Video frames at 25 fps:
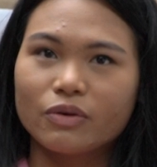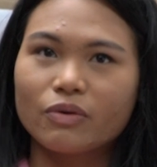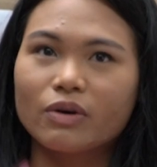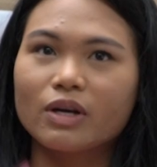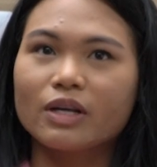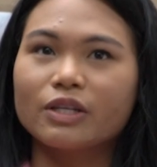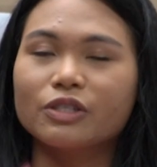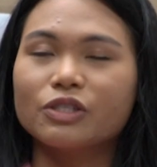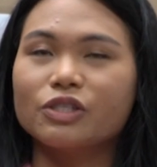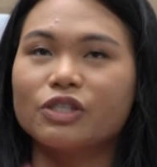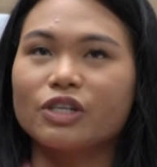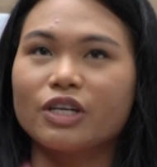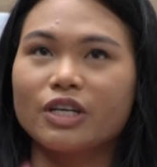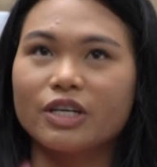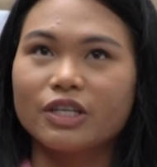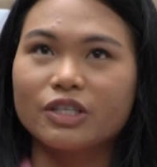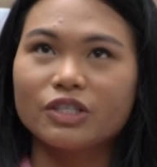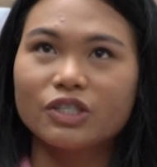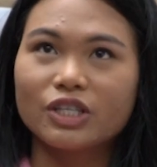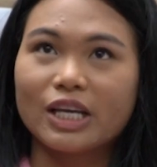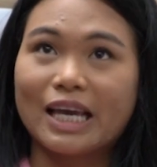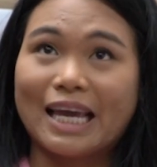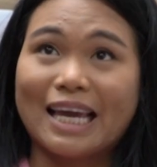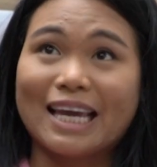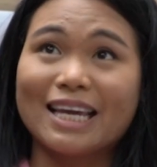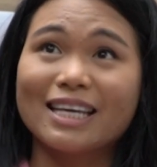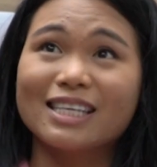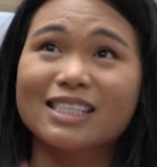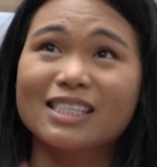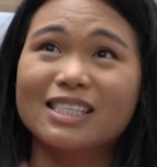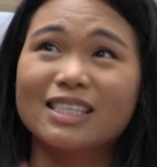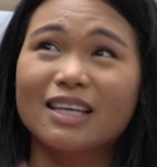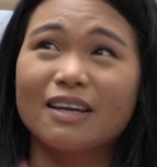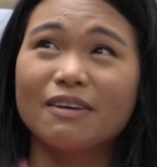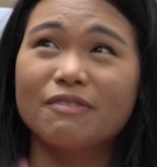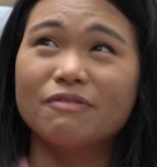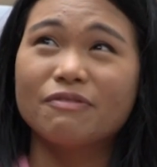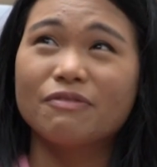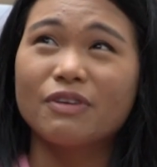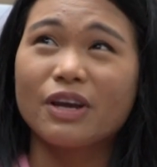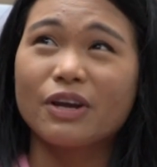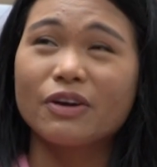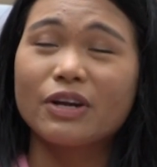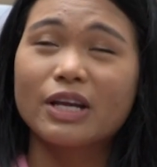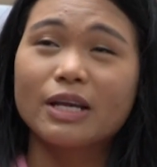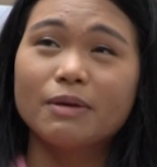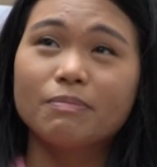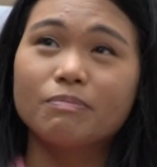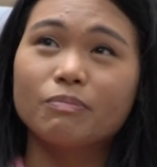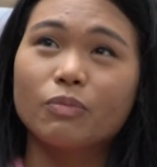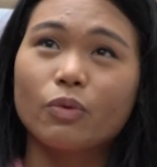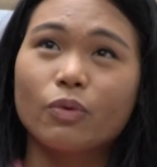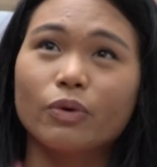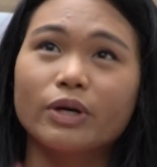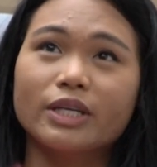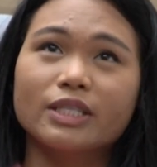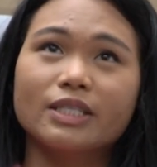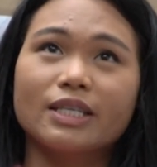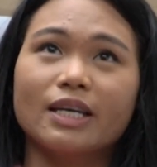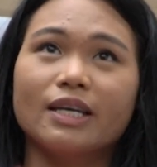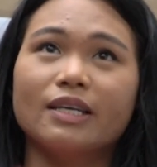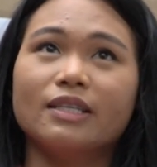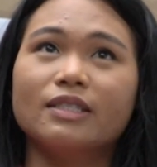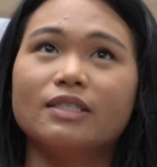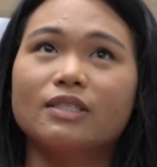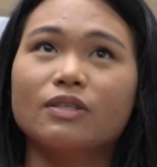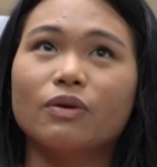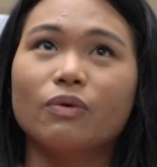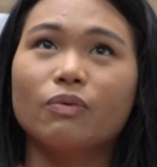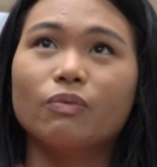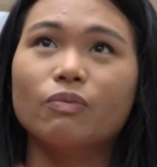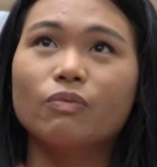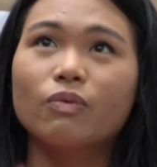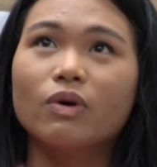local church is very important.